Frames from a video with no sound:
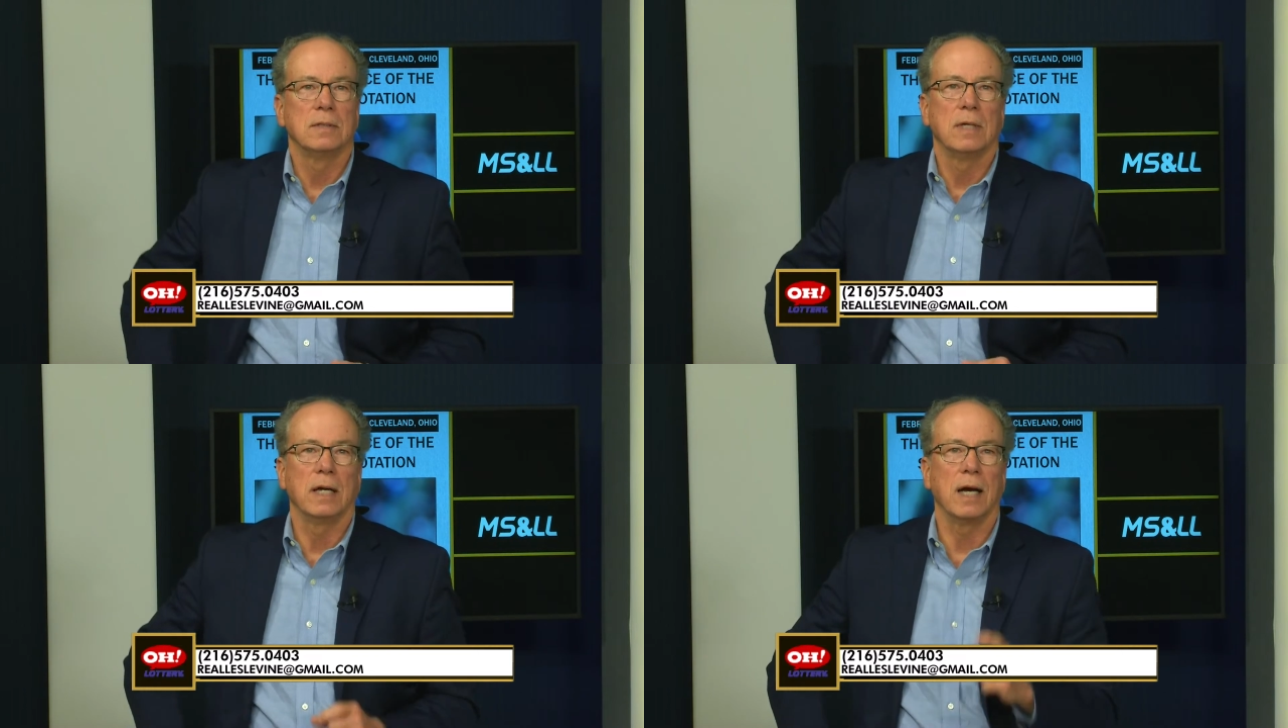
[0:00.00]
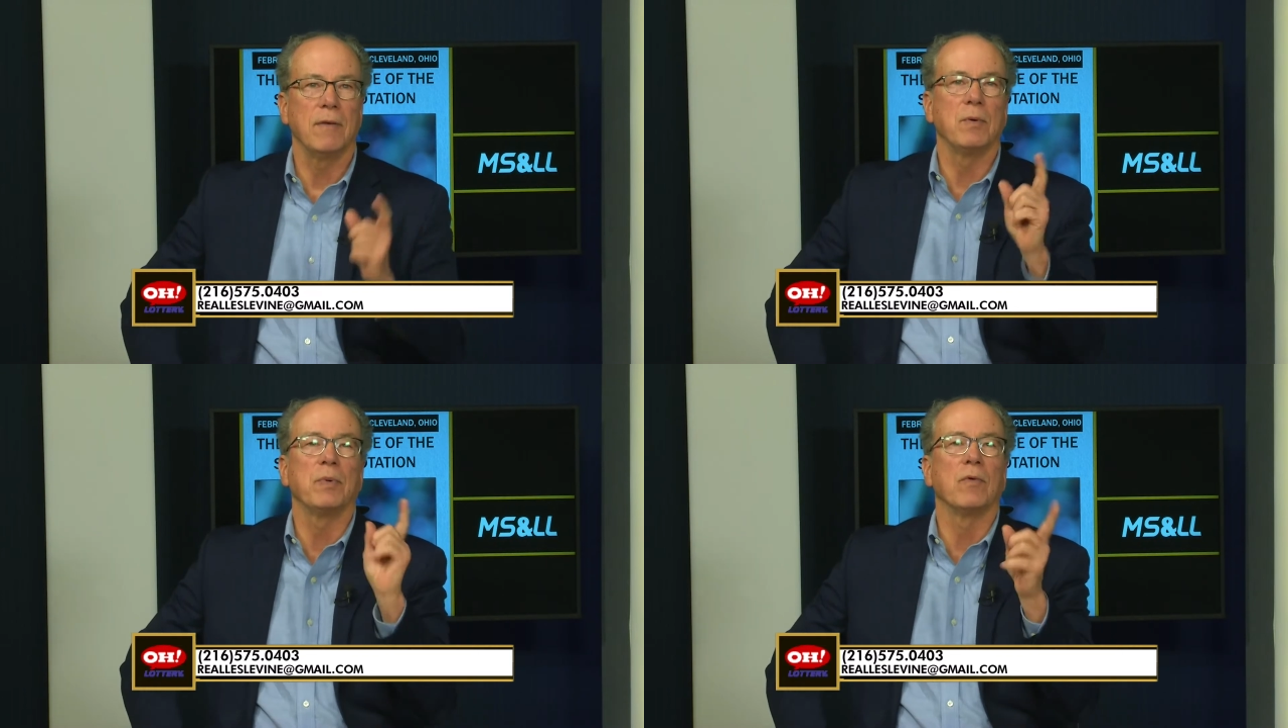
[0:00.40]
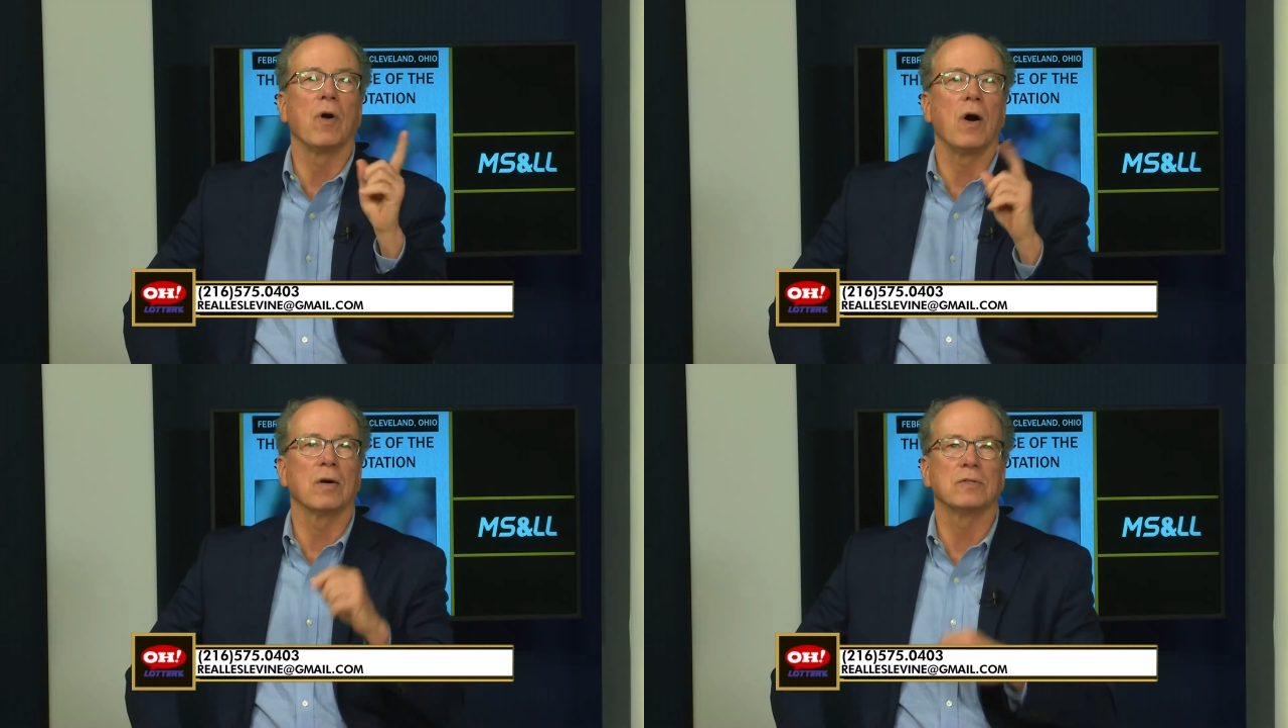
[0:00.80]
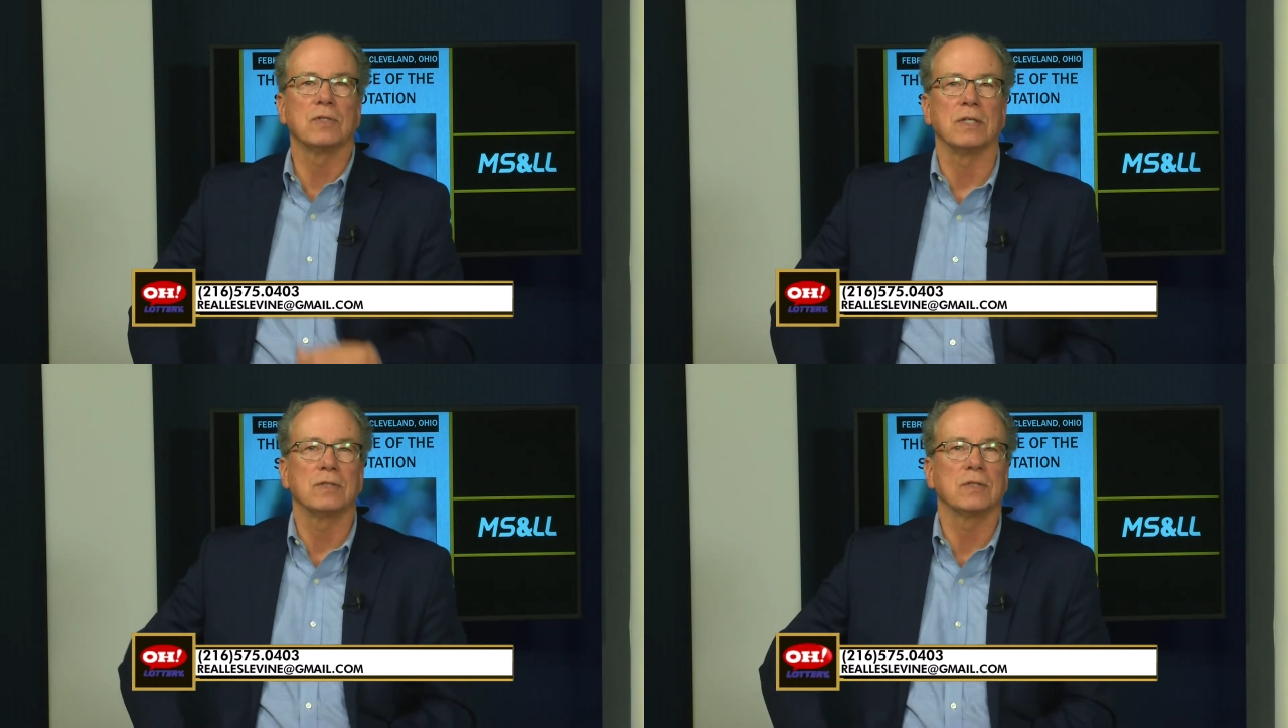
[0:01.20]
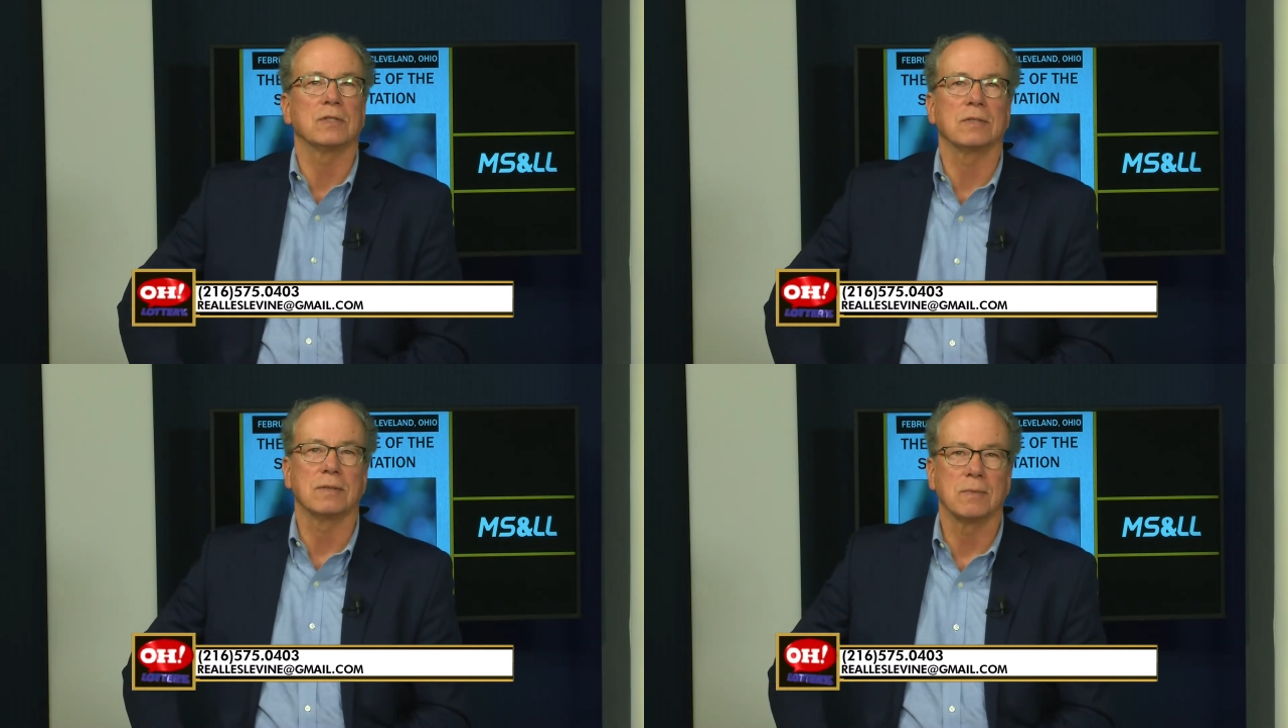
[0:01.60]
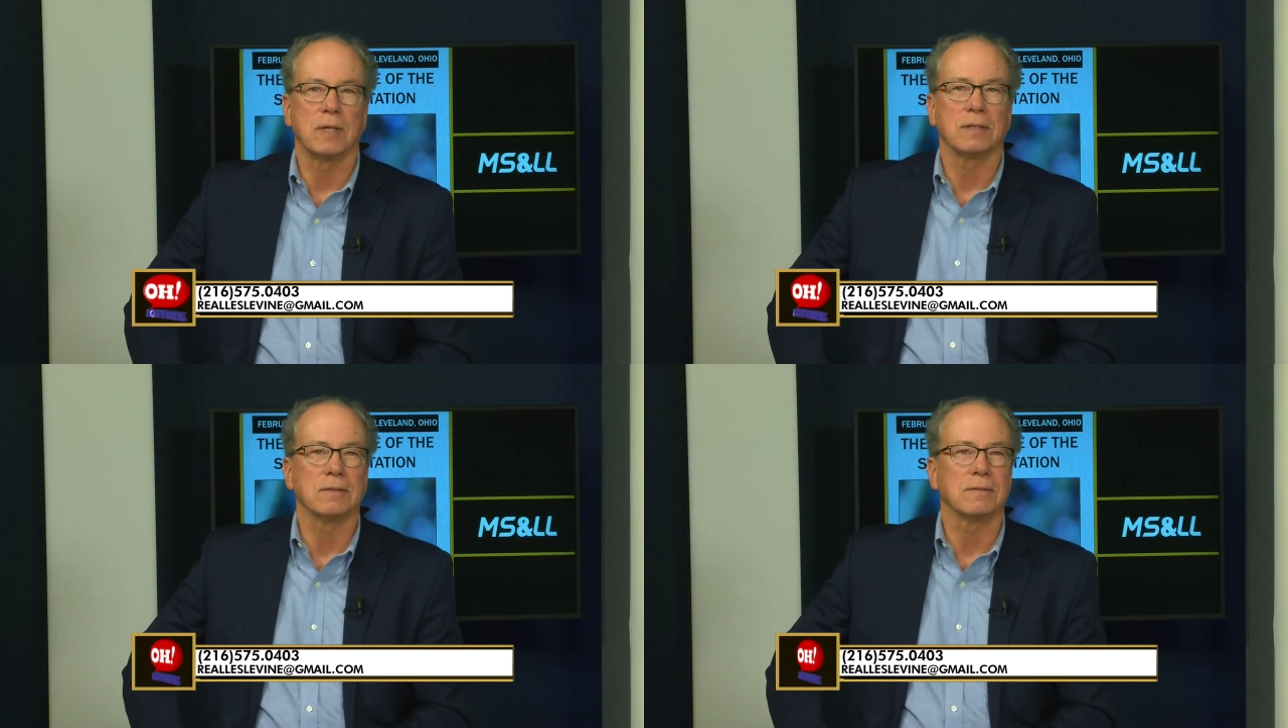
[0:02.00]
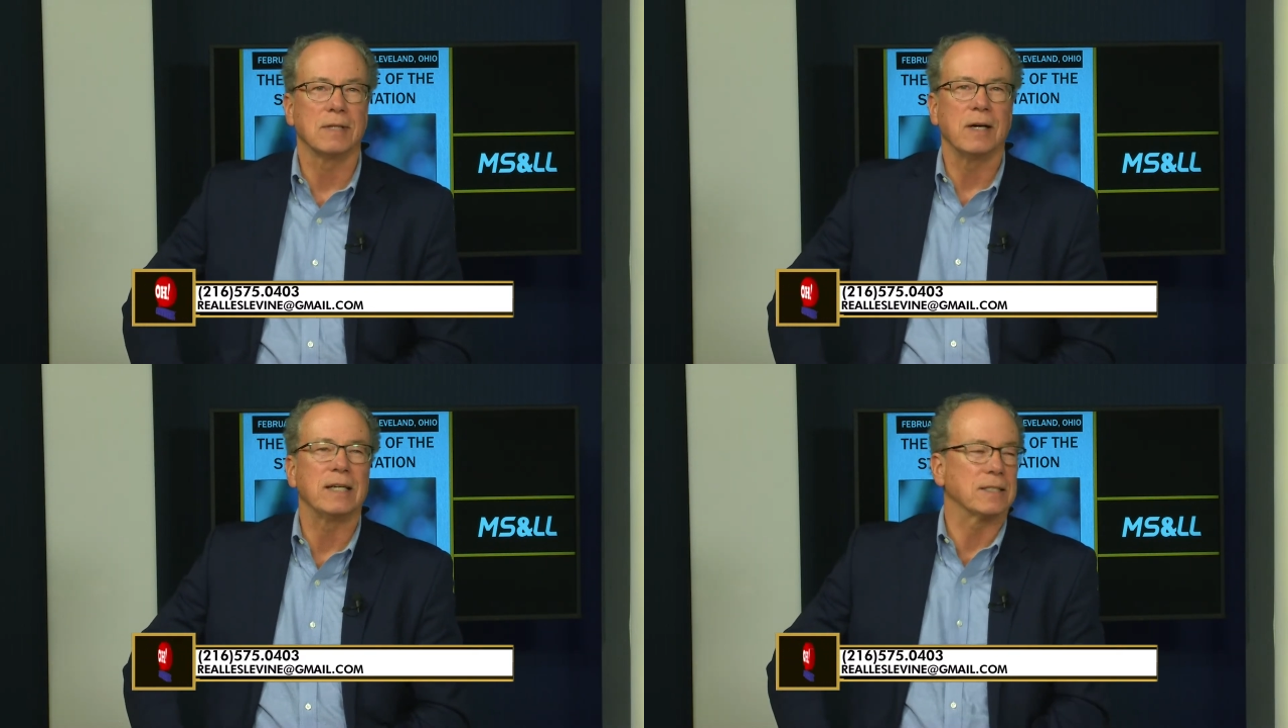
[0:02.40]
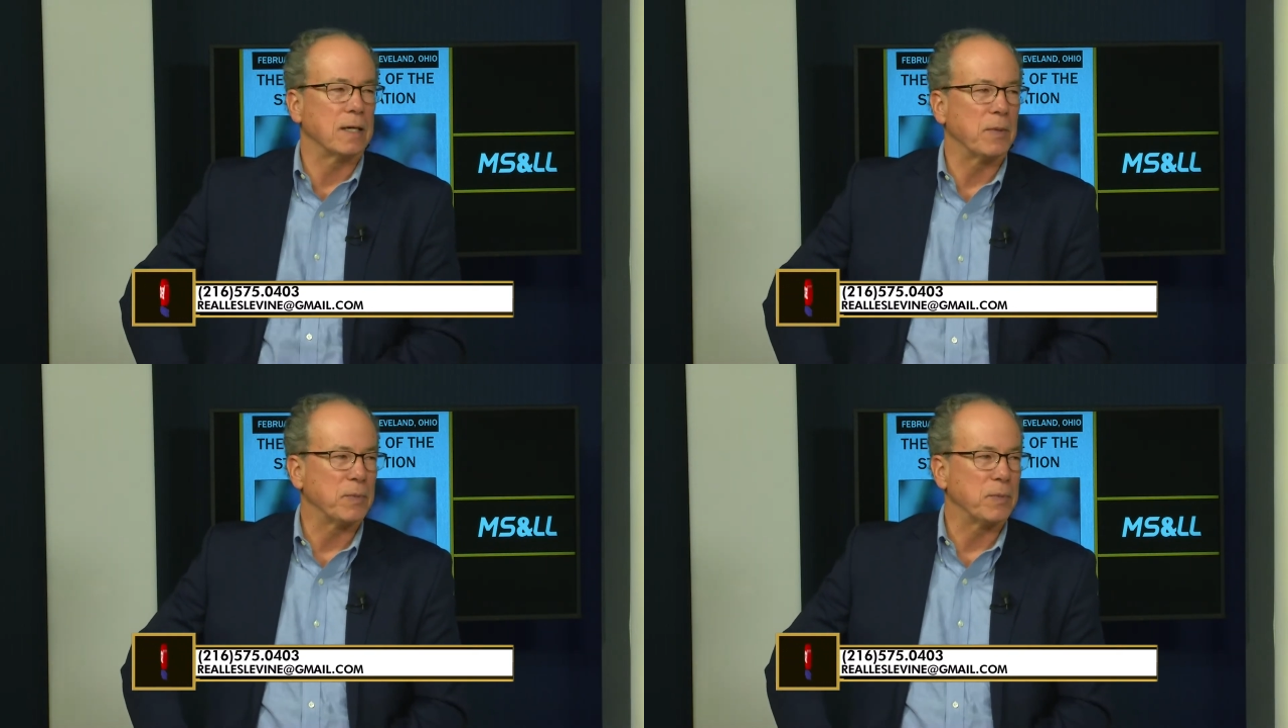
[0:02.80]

And I haven't been wrong since, well, the last time I